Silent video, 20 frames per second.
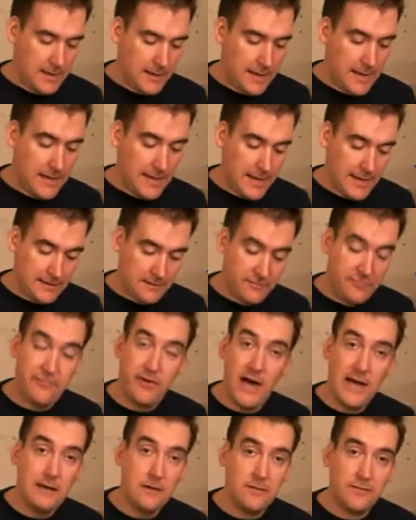And the
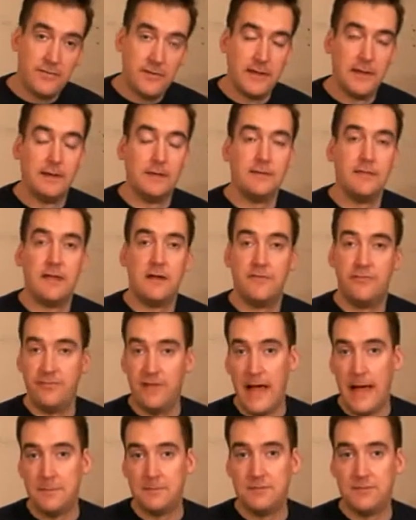final thing that
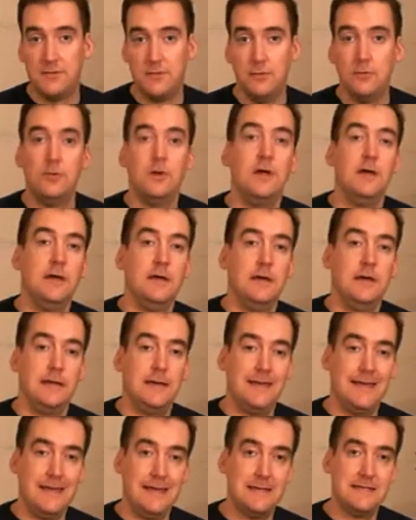flaps do
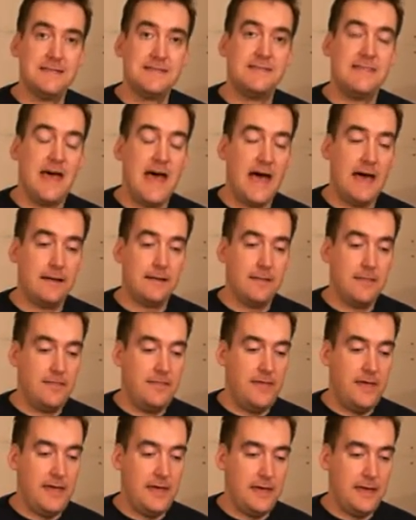is that
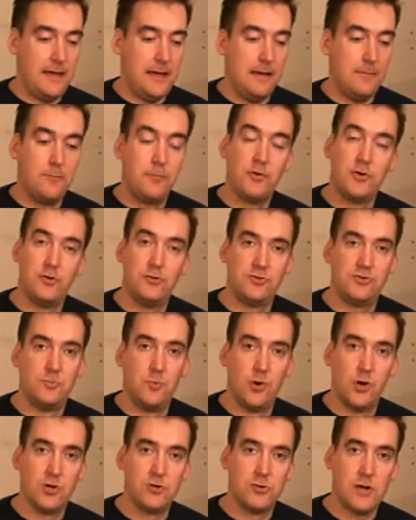they produce
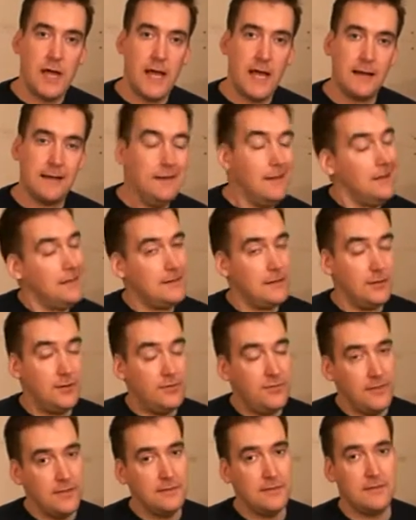more drag. Now you'd
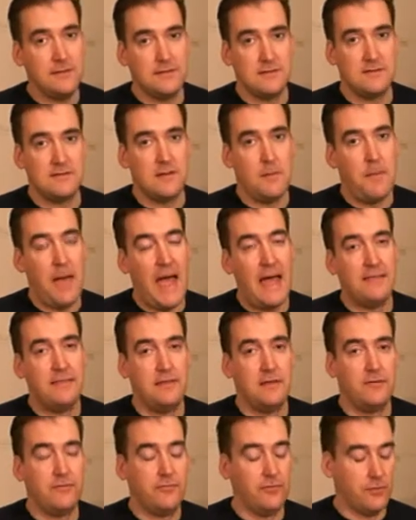think that this is a bad
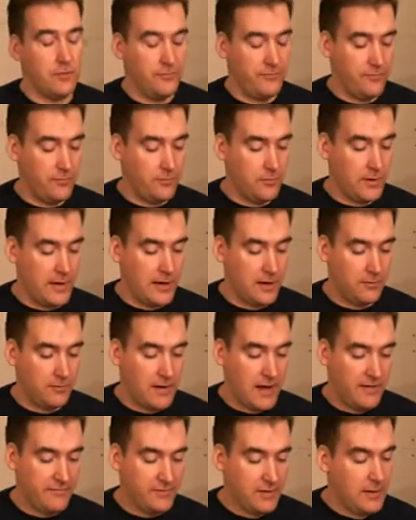thing for
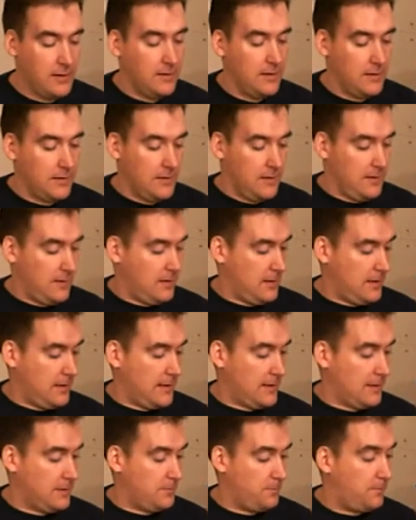aircraft,
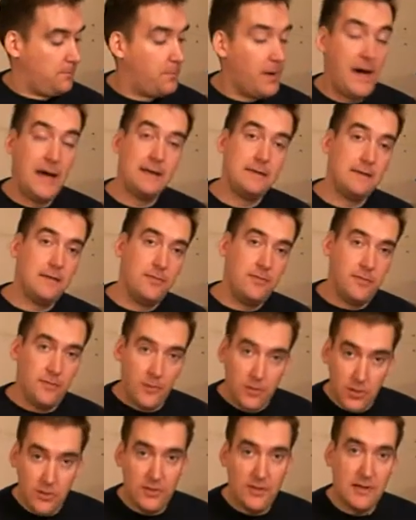but the
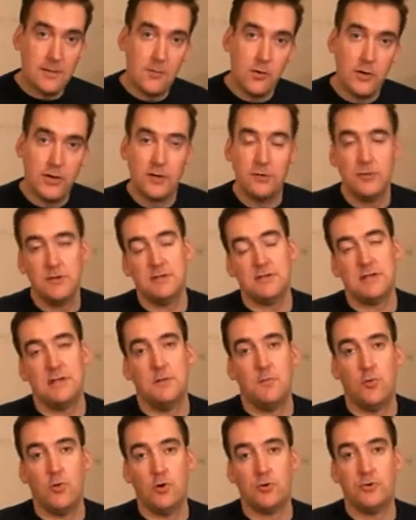good thing about
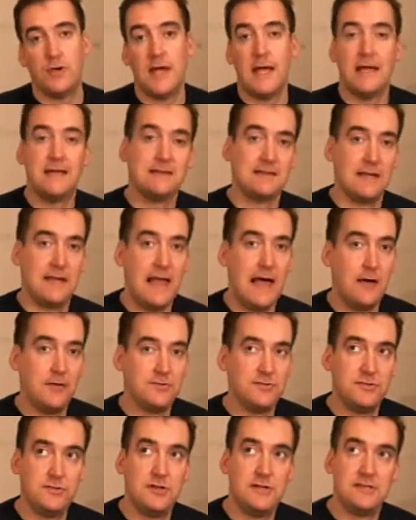increasing more drag is it
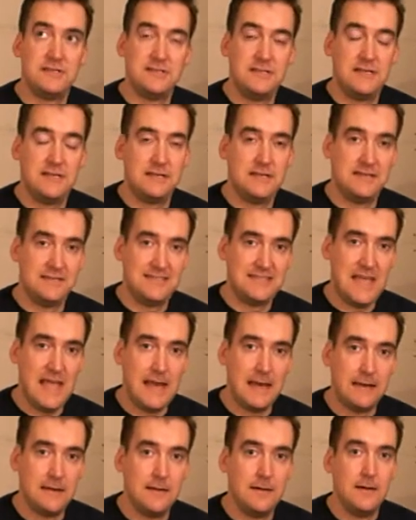allows you to
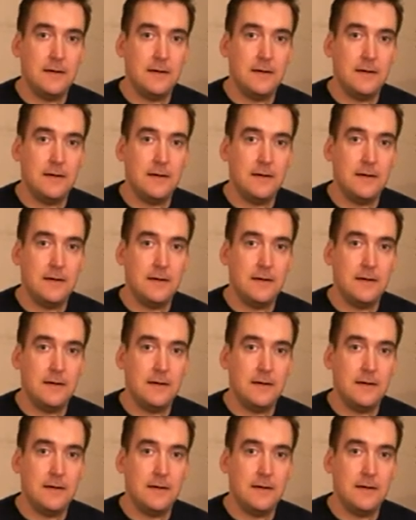descend.